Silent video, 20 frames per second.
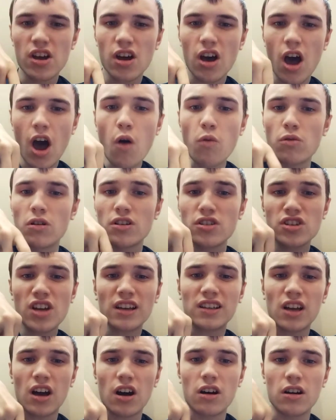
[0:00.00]
Oh,
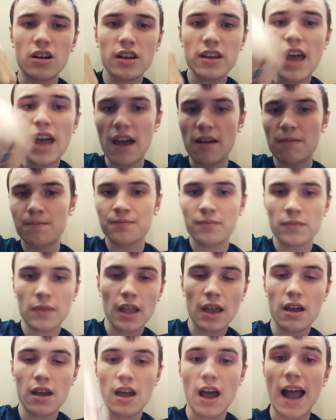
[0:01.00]
Xhaka, yeah.
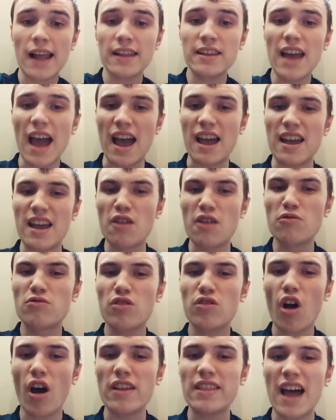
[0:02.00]
And yeah, it was
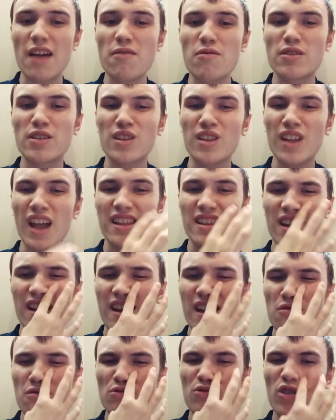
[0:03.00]
like they were sent.
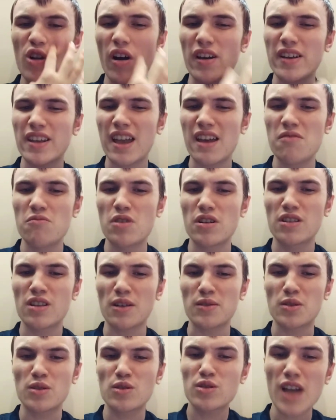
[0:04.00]
It was like it was a
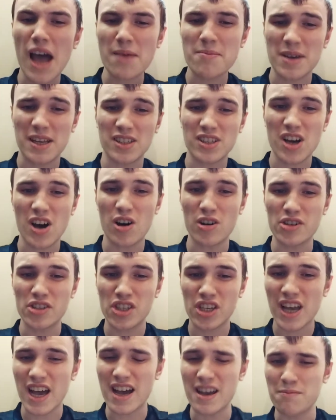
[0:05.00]
sabotage
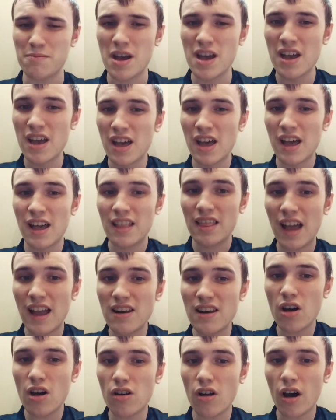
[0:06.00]
game. They
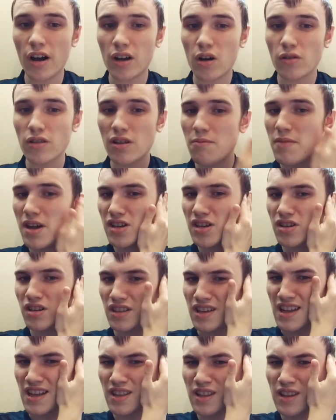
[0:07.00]
looked like on a mission
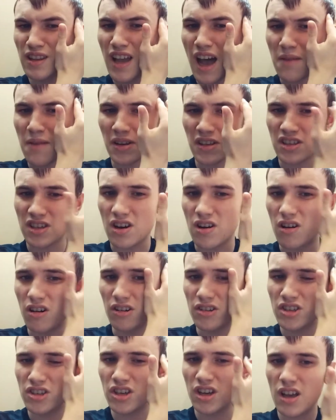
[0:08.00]
to
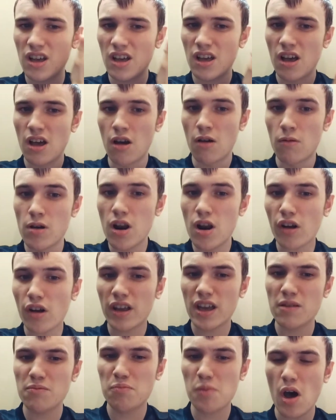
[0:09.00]
sabotage.
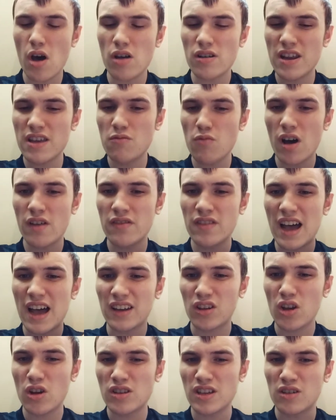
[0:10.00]
Lucky Burnley weren't that
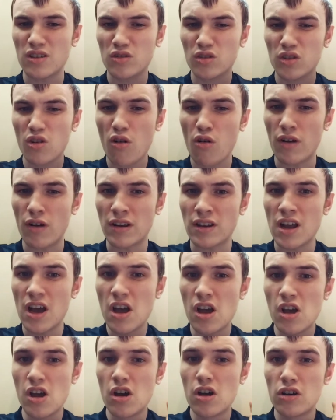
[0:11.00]
good in scoring.
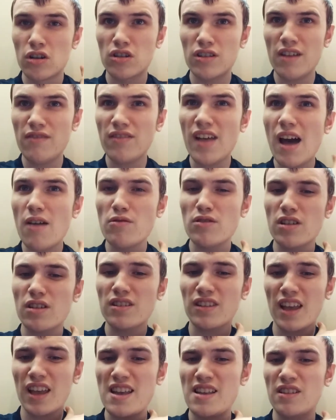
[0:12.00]
Because if that was a
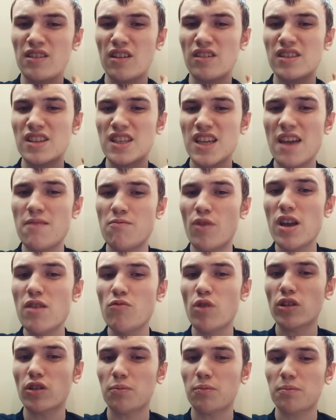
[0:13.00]
decent team, we
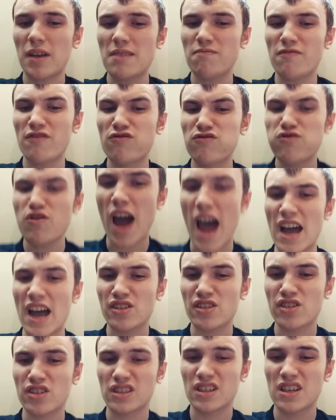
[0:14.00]
would have been
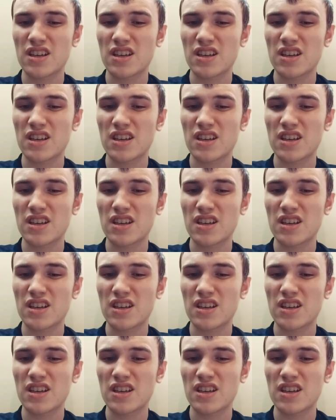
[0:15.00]
thrashed.